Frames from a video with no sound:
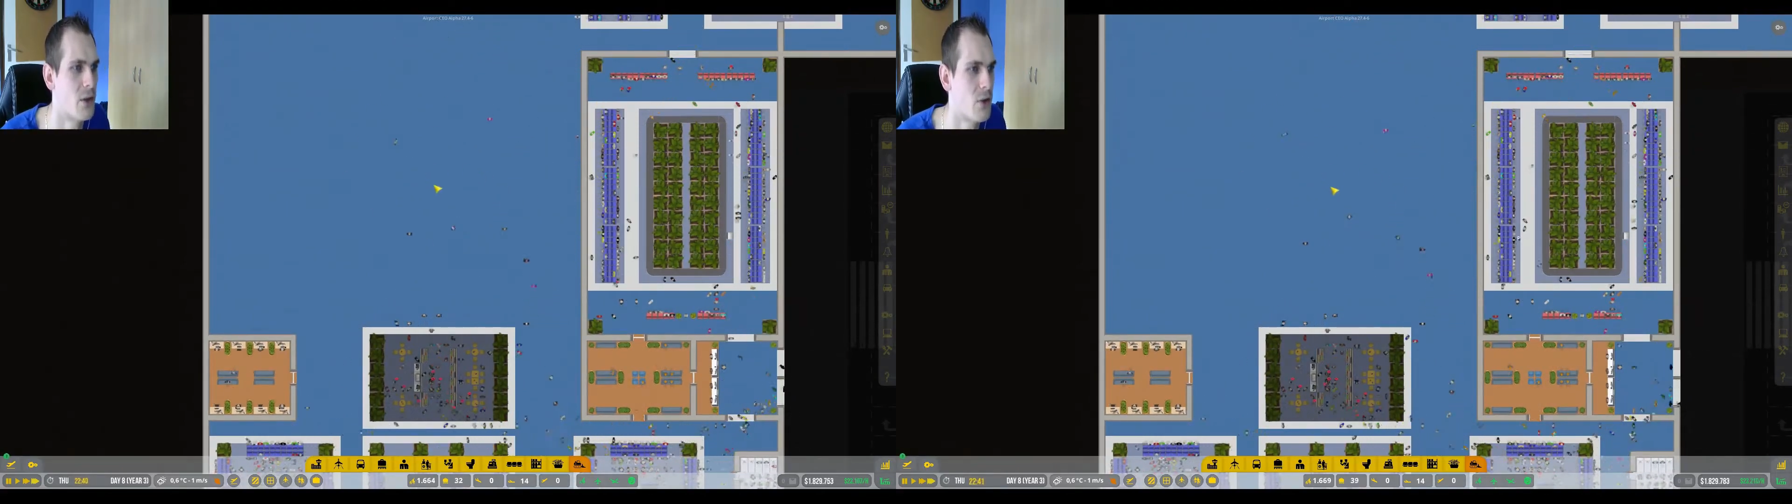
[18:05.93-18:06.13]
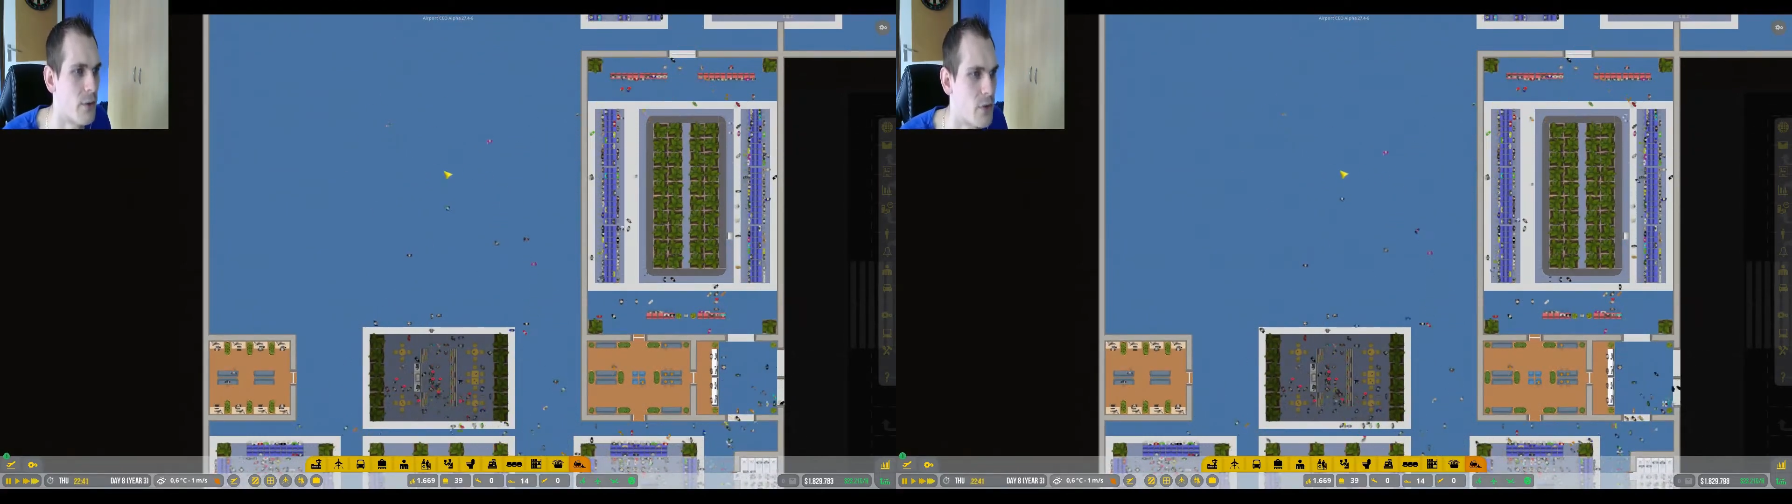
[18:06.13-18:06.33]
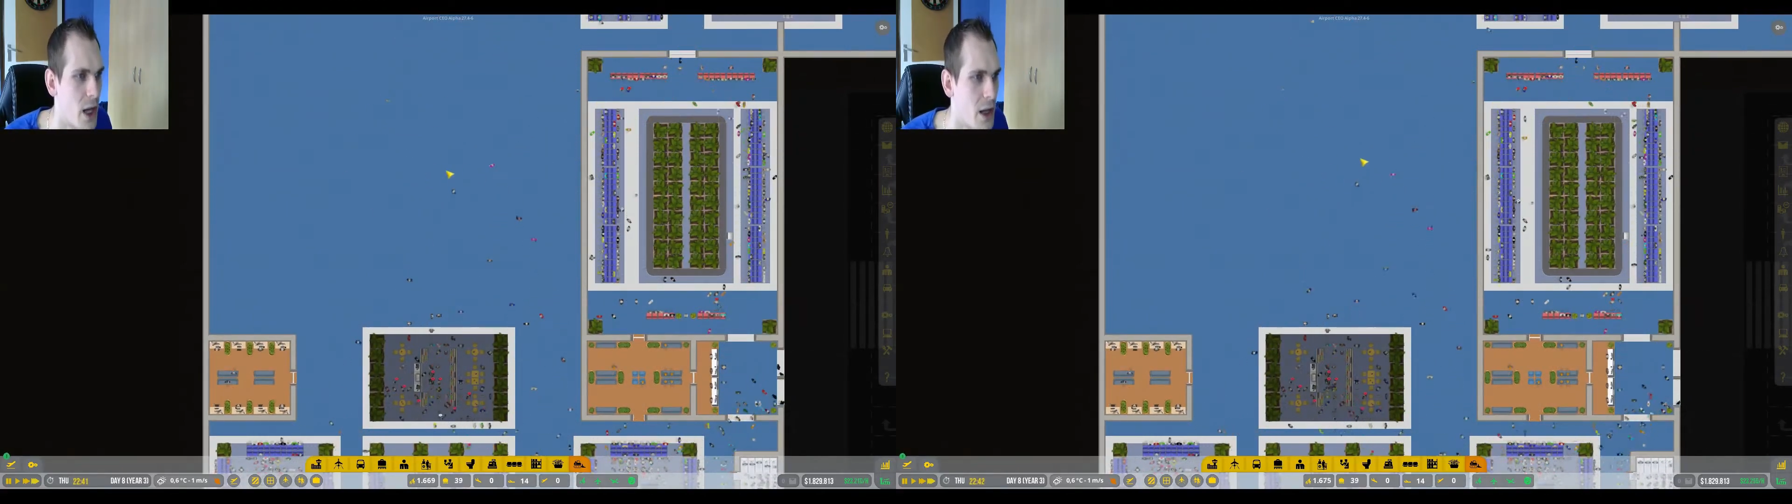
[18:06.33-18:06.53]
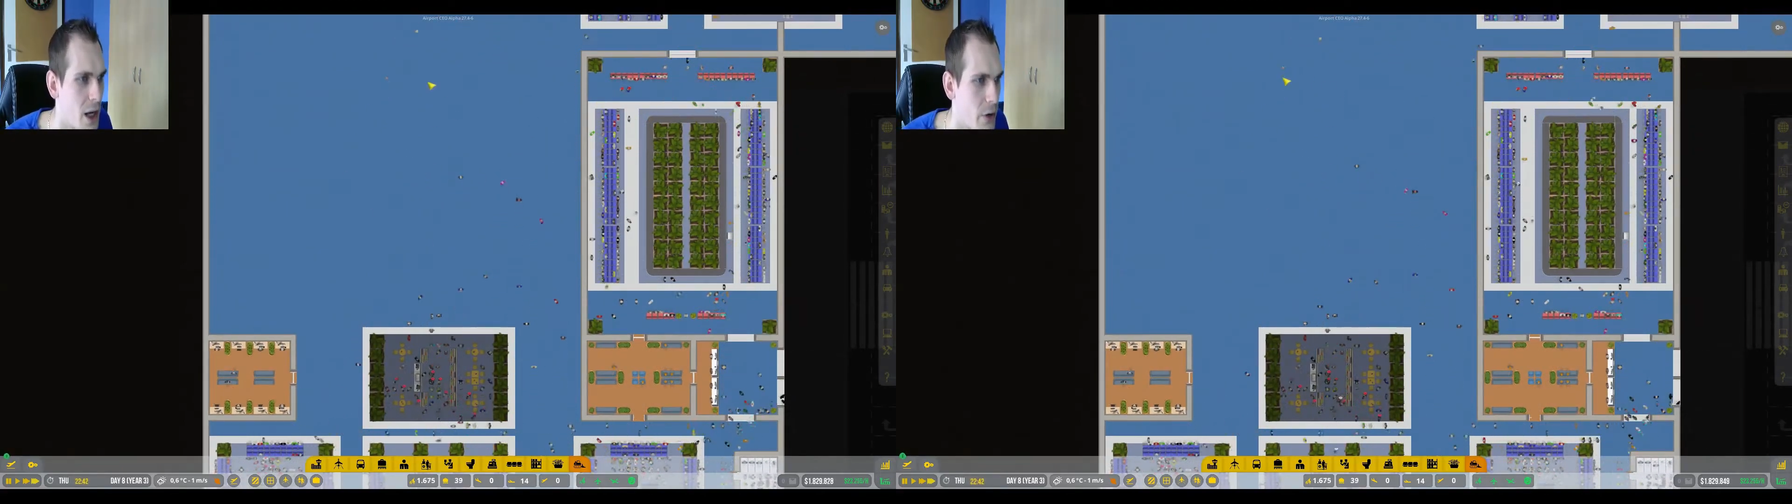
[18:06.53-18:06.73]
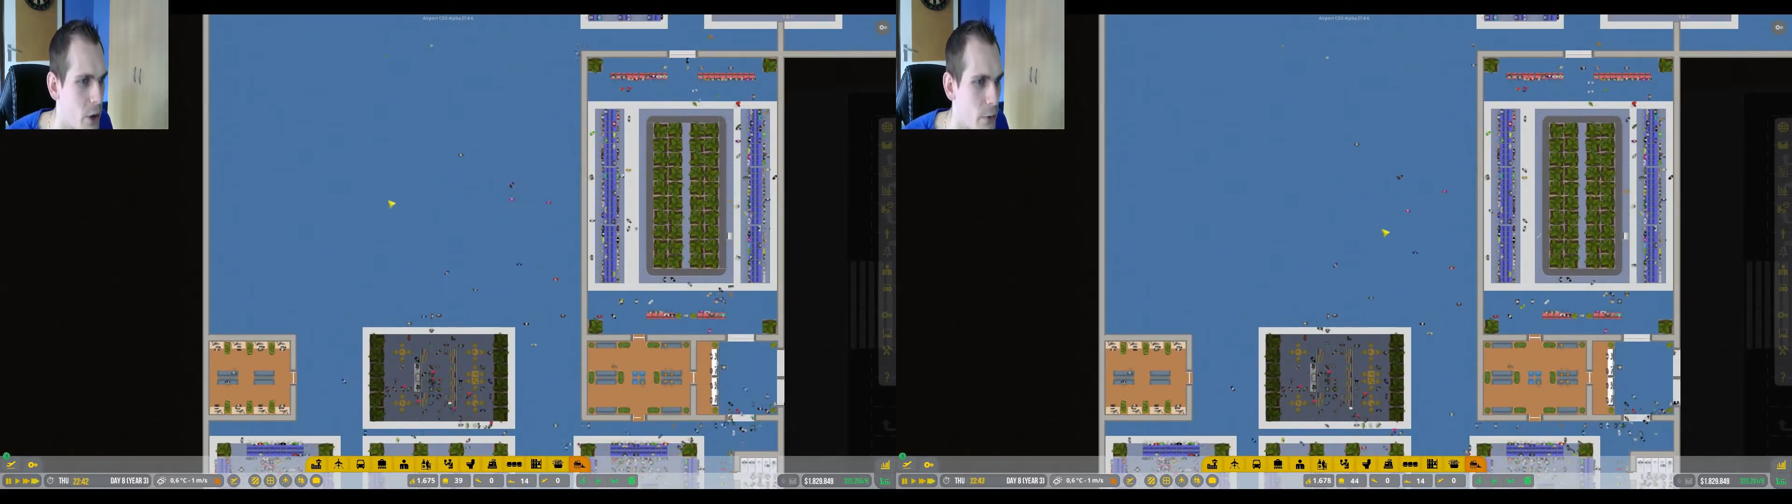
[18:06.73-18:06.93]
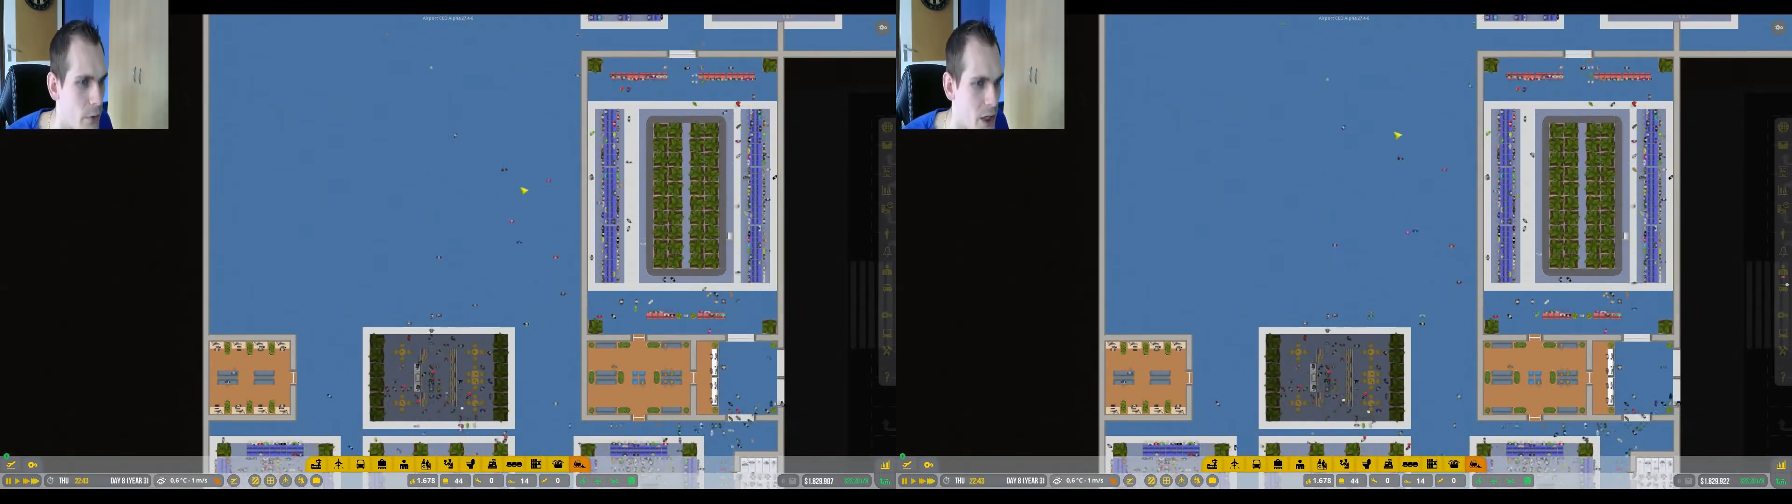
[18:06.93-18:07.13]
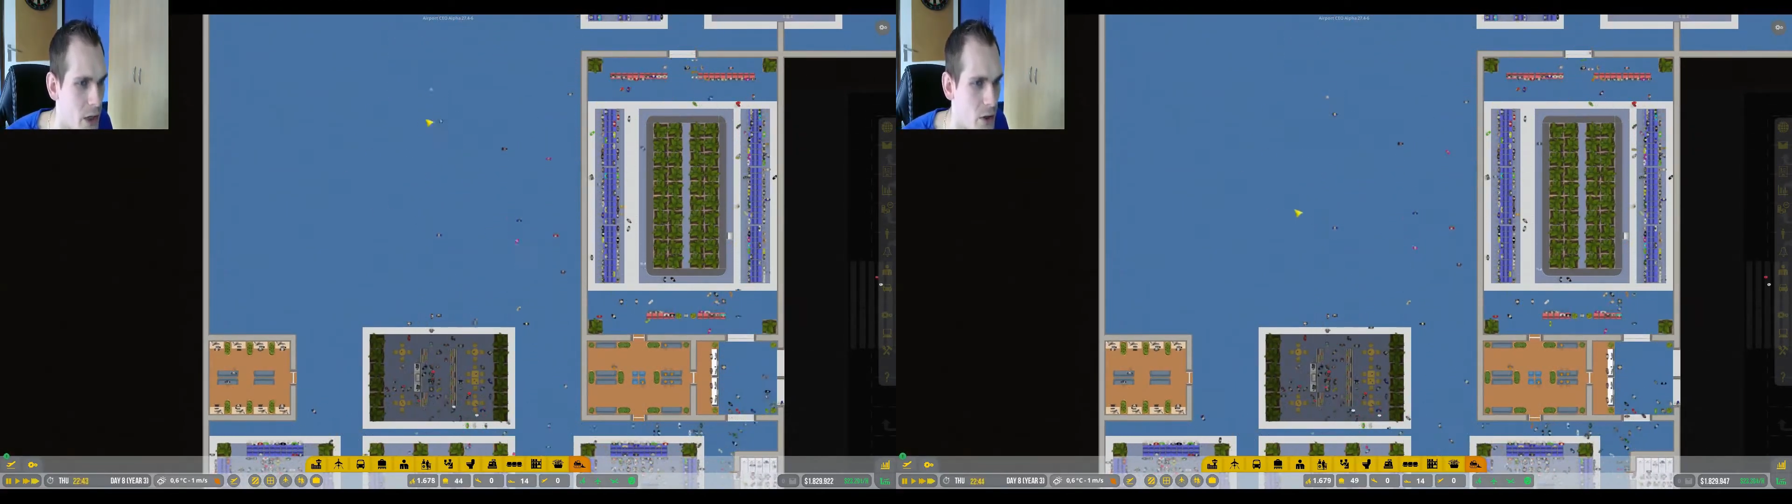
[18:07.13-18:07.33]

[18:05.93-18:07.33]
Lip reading: sort of scanning area over here,